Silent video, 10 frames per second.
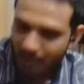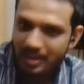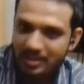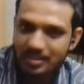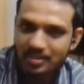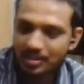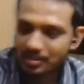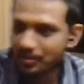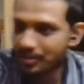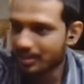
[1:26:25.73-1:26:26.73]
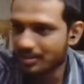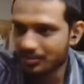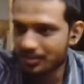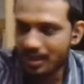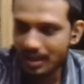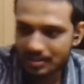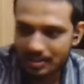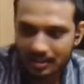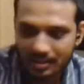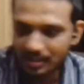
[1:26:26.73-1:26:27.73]
foundations or the footings, if you
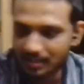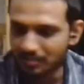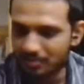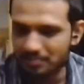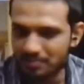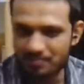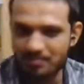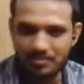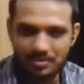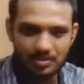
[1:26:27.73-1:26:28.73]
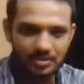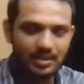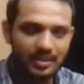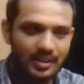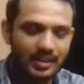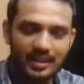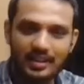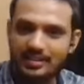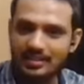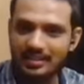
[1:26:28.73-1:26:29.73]
ask, uh, so uh, it,
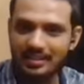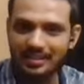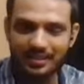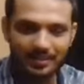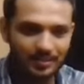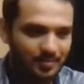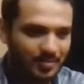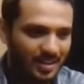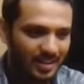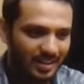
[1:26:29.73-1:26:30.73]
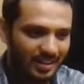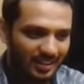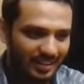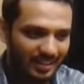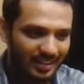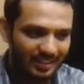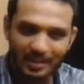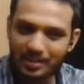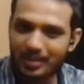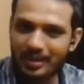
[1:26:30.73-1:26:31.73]
it's uh,
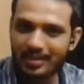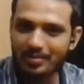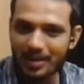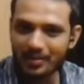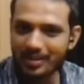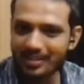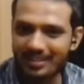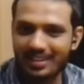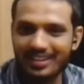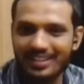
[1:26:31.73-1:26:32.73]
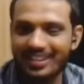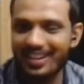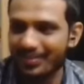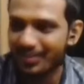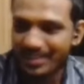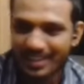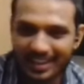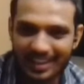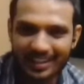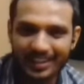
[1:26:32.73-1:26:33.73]
that should be done manually. Uh,
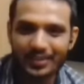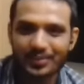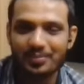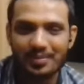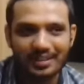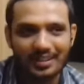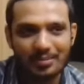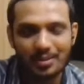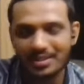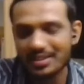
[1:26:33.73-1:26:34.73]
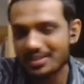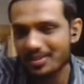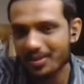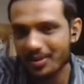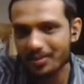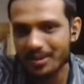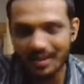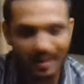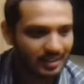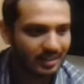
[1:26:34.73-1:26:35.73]
unfortunately, like you know, that process is not
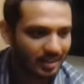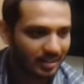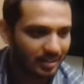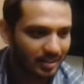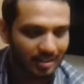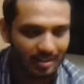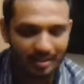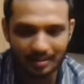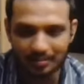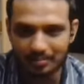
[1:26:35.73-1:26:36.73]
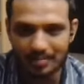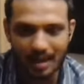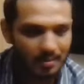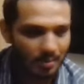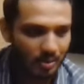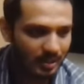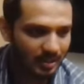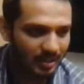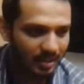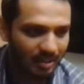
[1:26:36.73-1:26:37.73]
automated. Like and
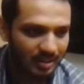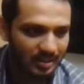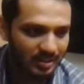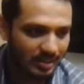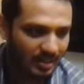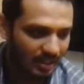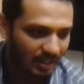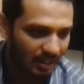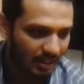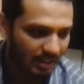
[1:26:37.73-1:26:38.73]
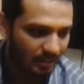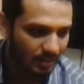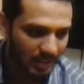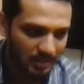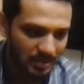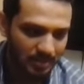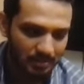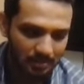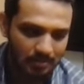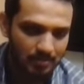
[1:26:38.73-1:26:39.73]
moreover, all the buildings which
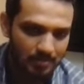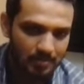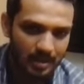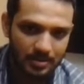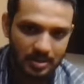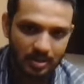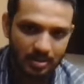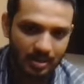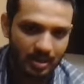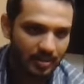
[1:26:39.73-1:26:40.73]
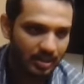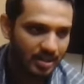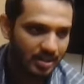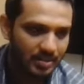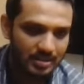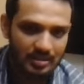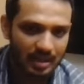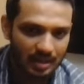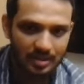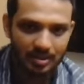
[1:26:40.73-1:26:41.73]
are built using contour crafting right now is
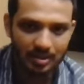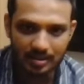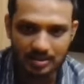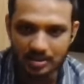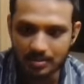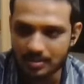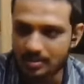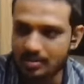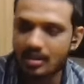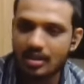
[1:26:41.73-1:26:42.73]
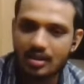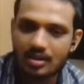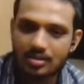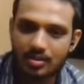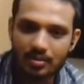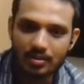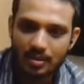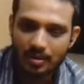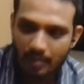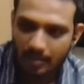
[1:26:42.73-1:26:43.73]
actually on a research basis.
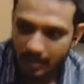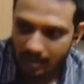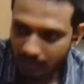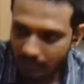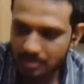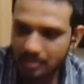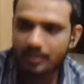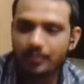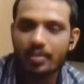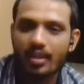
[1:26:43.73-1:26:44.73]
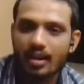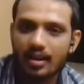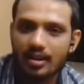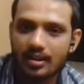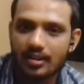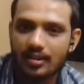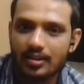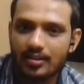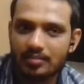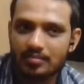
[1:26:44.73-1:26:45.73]
So maybe in the future,
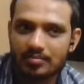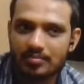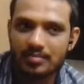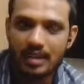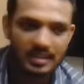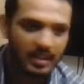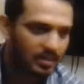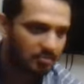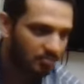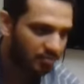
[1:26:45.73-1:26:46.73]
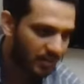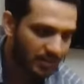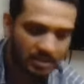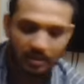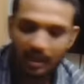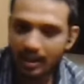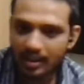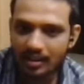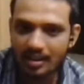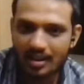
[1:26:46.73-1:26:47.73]
uh, like say five years down the
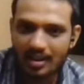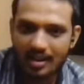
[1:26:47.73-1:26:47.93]
line,